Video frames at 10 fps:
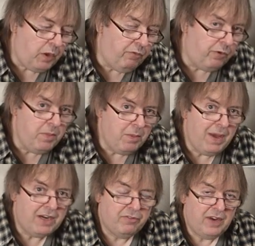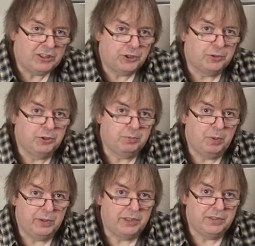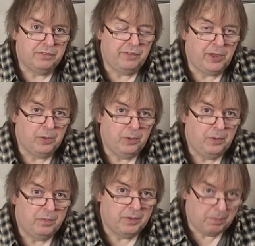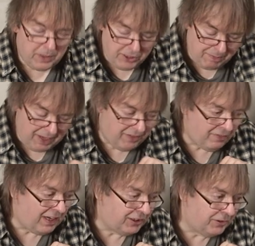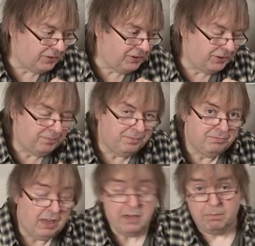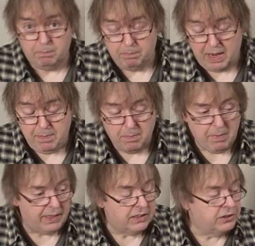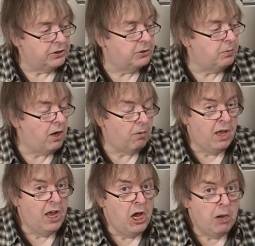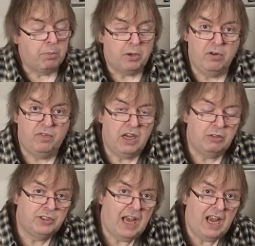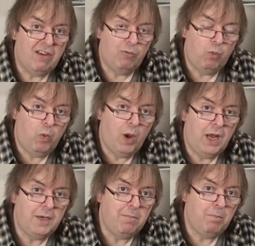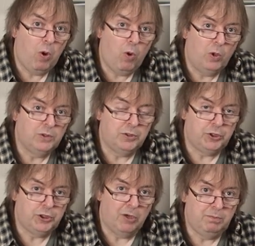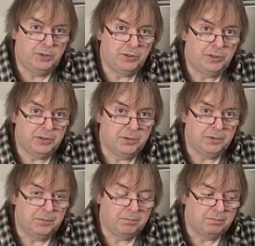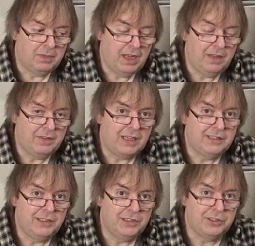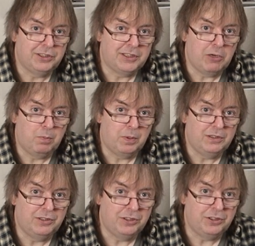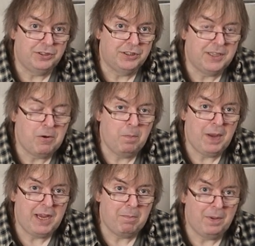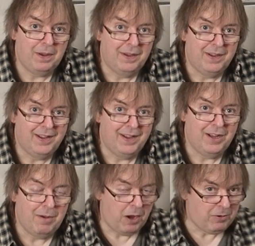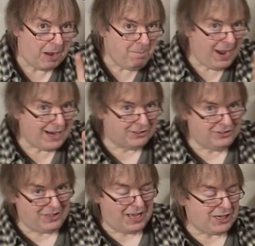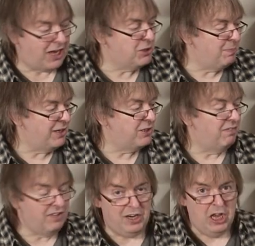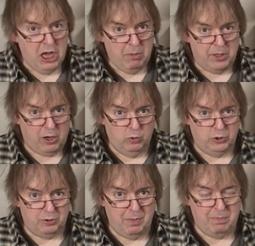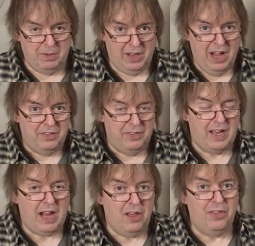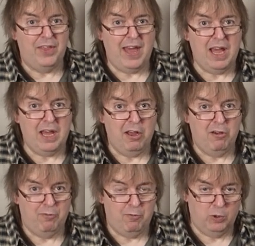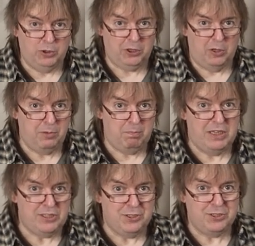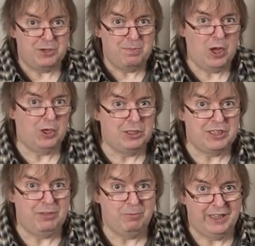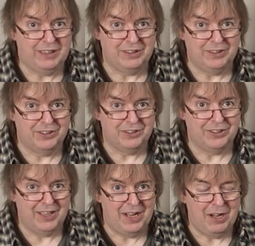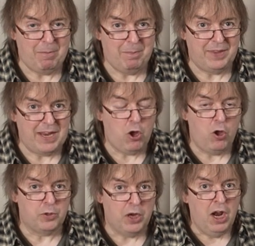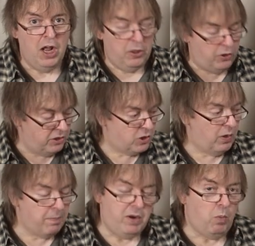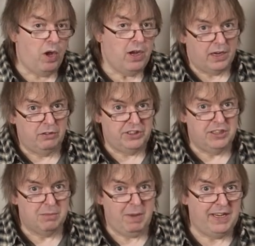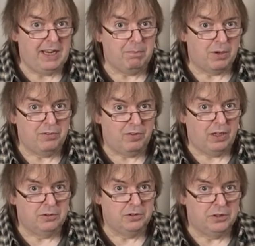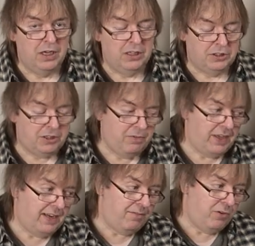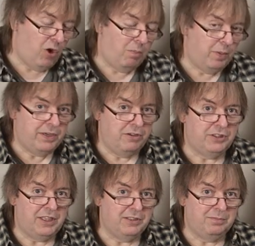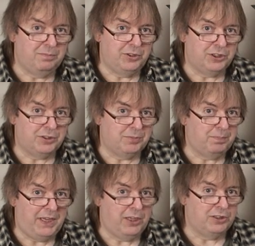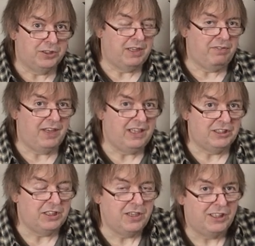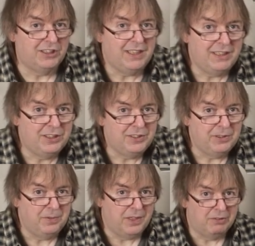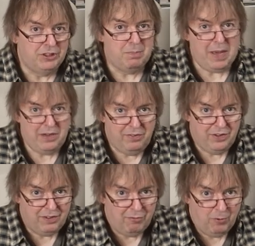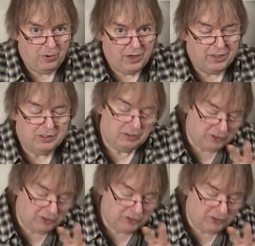from the manufacturer's point of view, the printer manufacturers and paper makers as well, profiles have one important job to do, and that is sell printers and sell paper. now. I'll come back to that aspect of it, but always remember they are there for solid business and marketing reasons. They're not, there's quite a bit of work goes into making profiles, so they are not producing them just because they feel it's a nice thing to do. There is a benefit for it, so